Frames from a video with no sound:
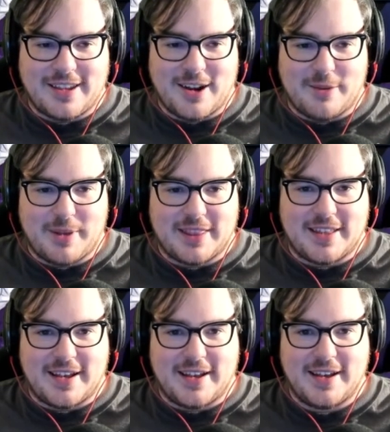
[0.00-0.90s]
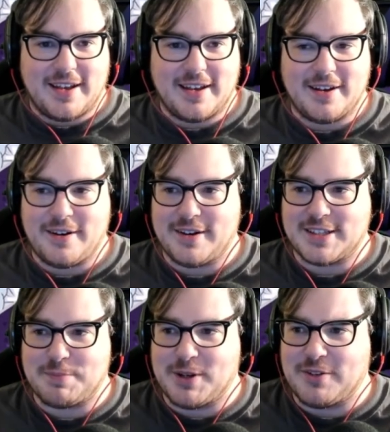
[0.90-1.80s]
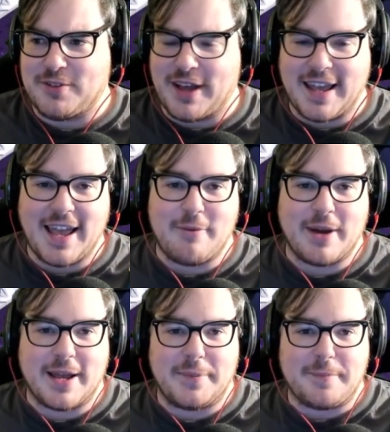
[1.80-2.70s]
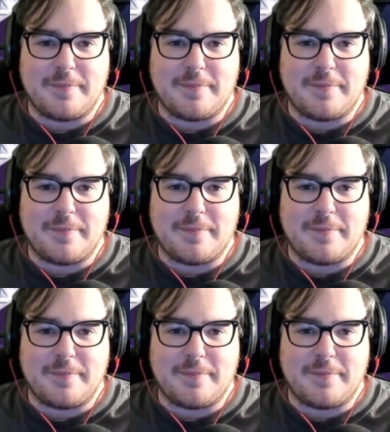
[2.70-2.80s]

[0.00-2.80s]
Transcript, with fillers: the Aramintha. Oh, it's beautiful. I can't wait.